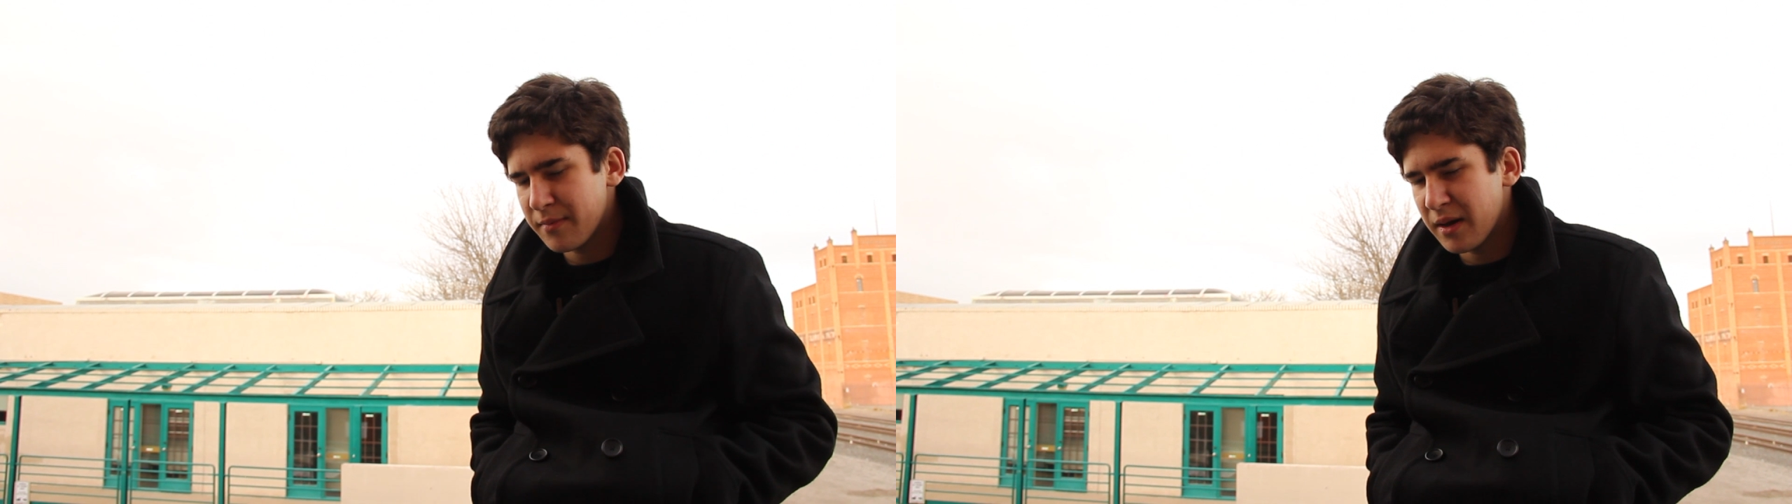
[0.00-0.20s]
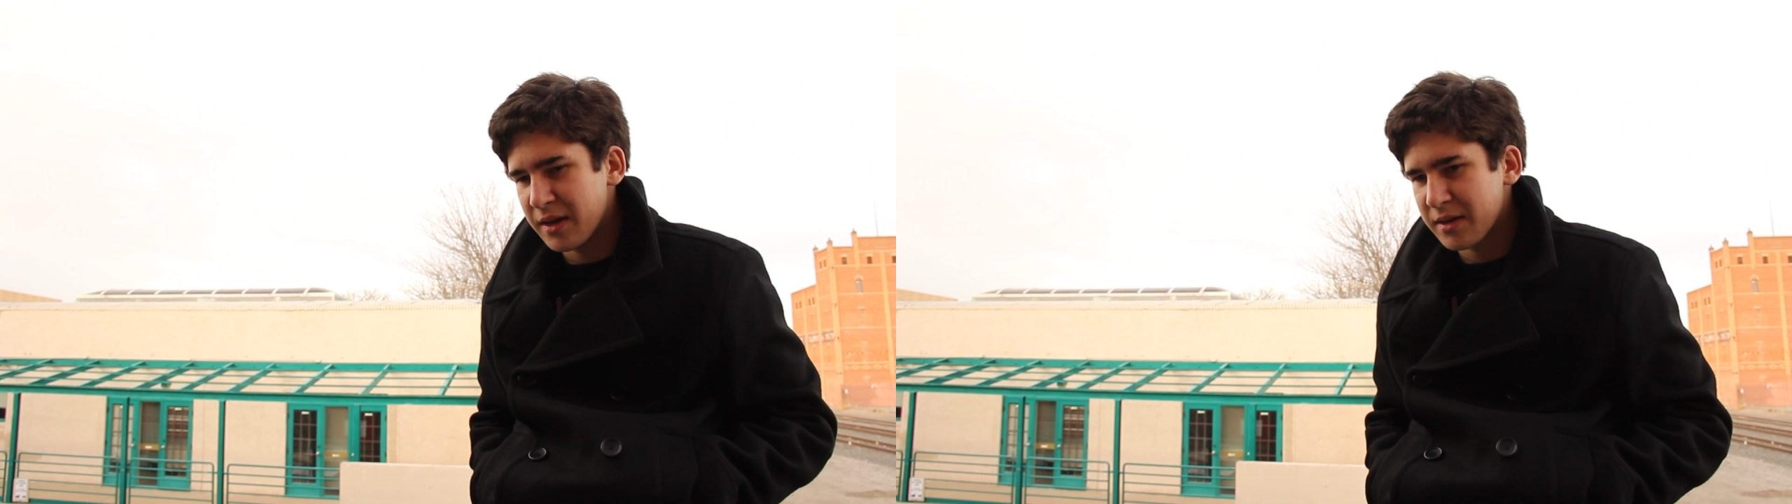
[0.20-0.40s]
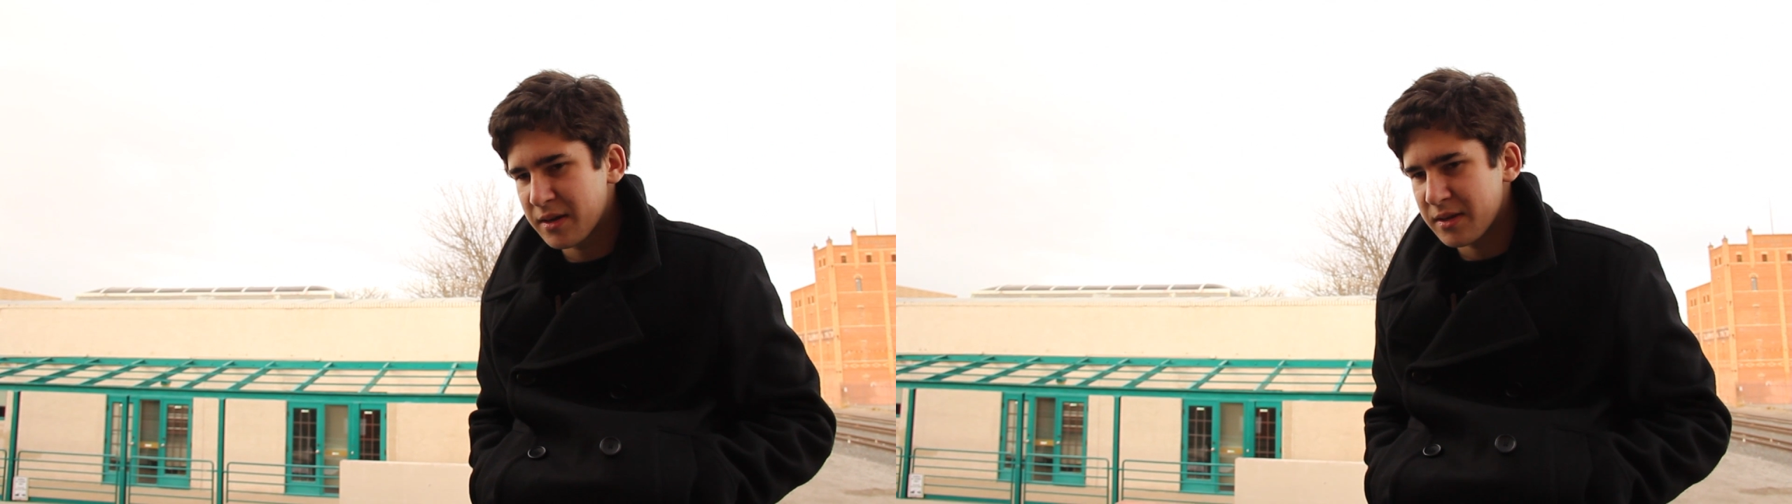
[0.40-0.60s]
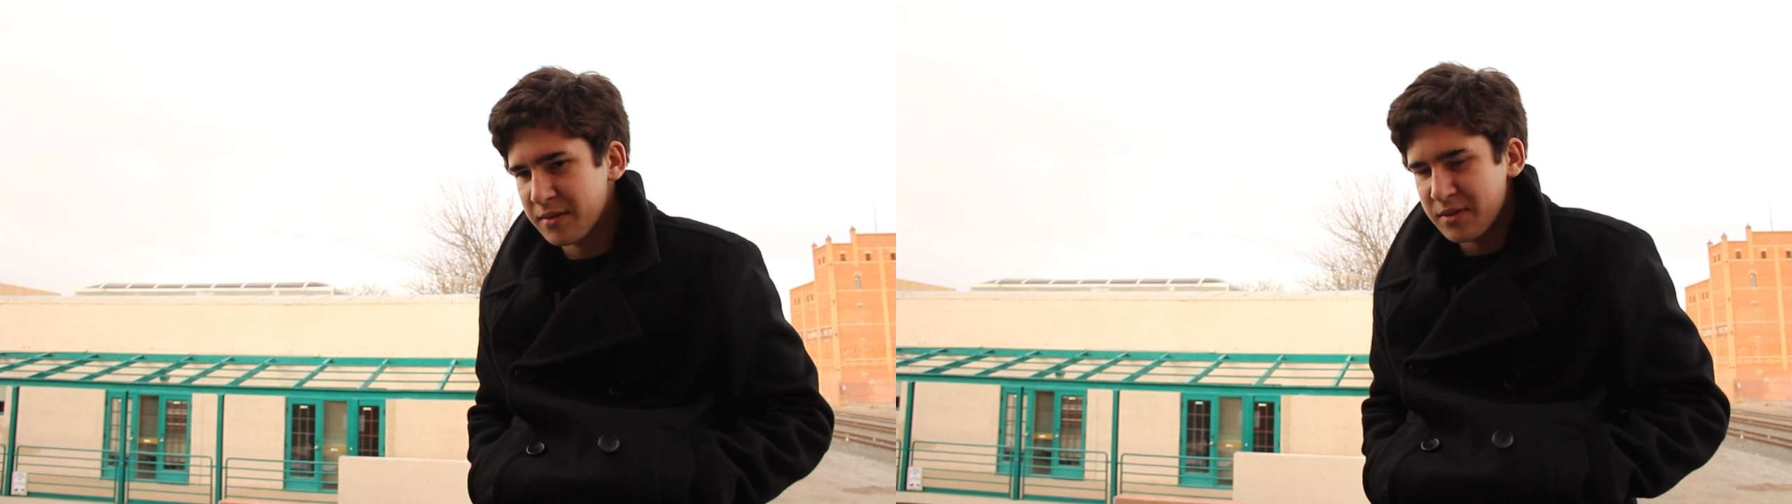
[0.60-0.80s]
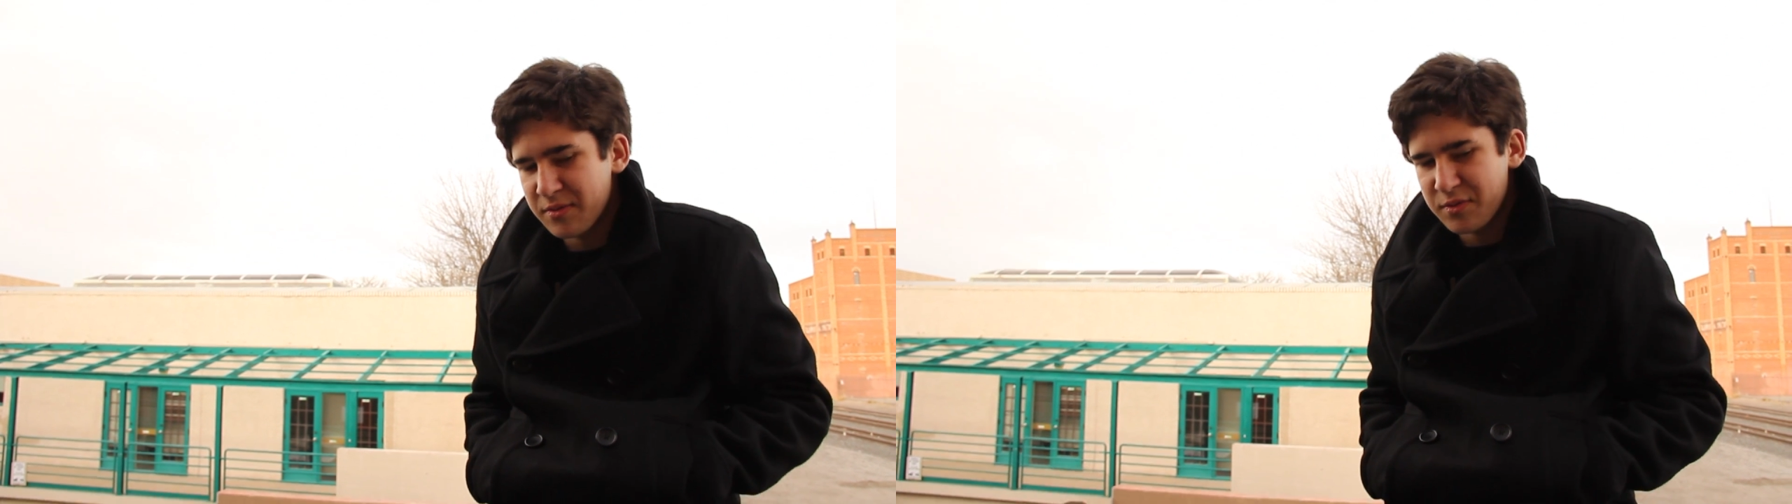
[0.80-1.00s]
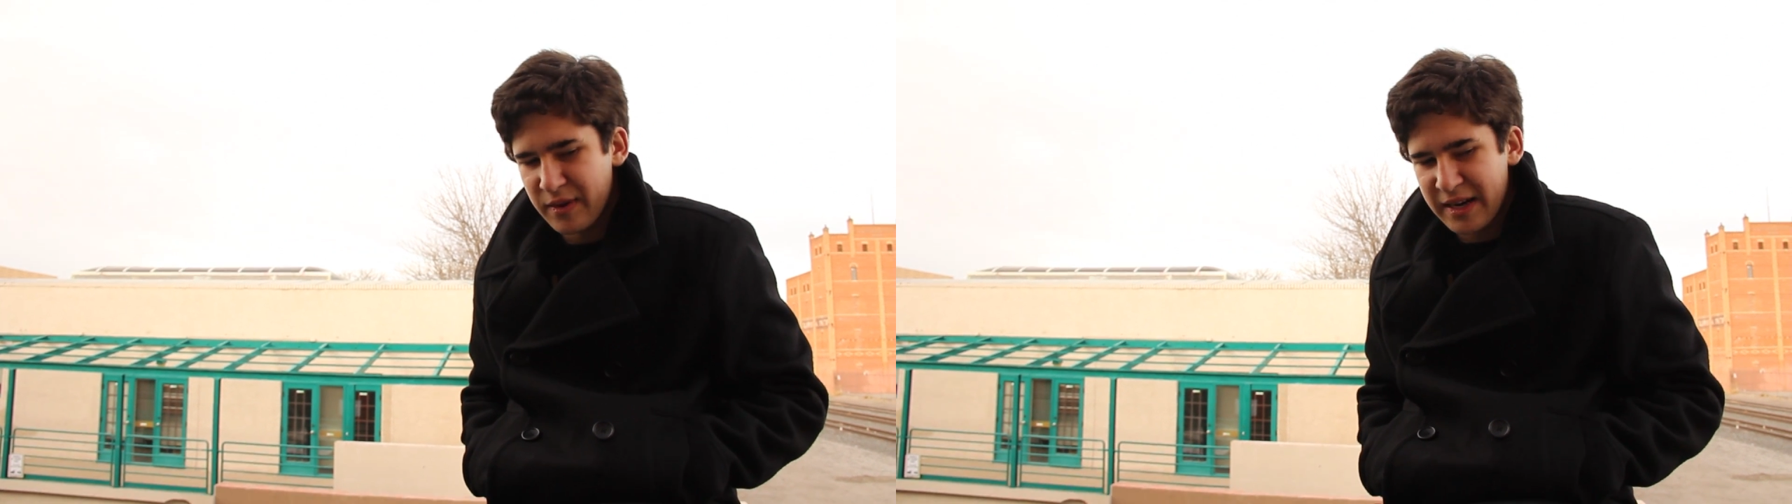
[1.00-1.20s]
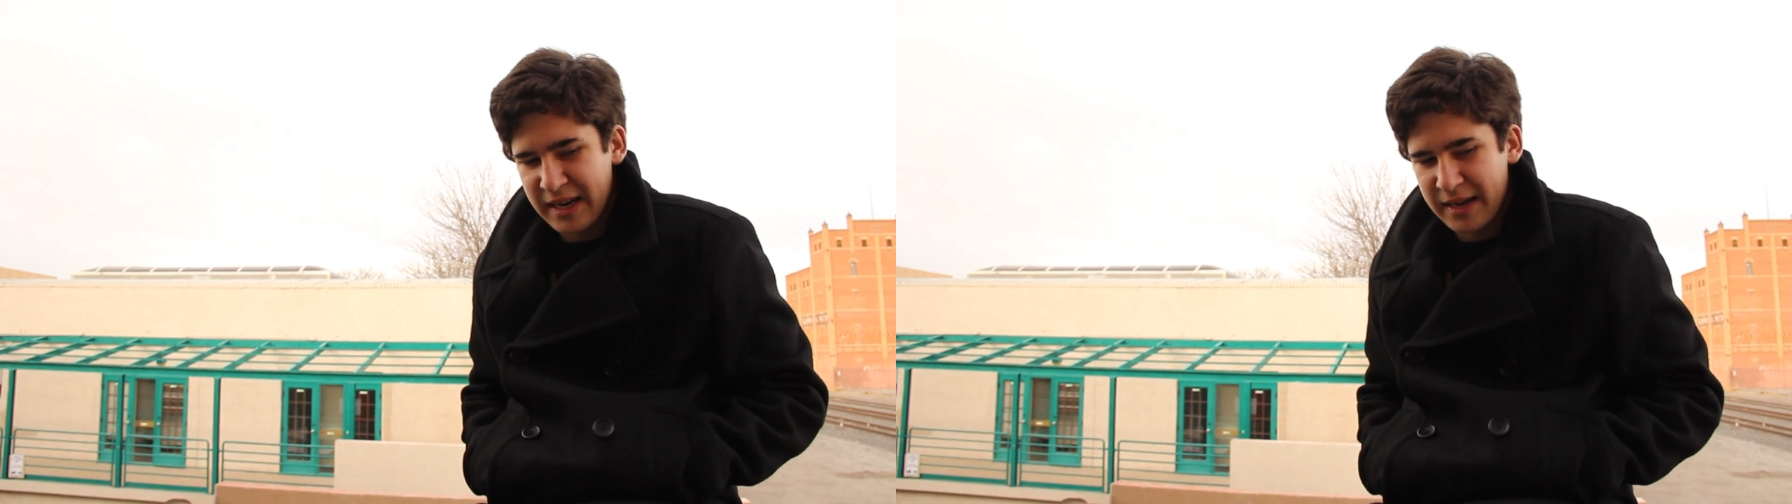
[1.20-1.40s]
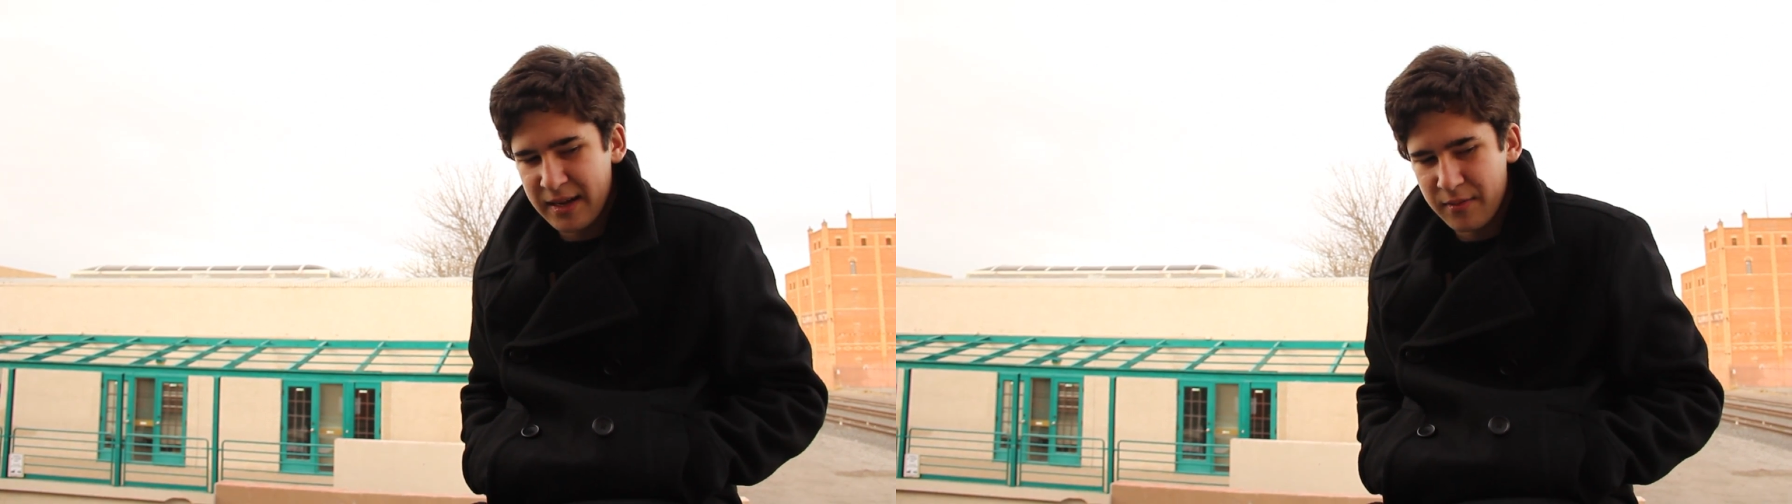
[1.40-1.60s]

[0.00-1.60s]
mud because it, it, was raining.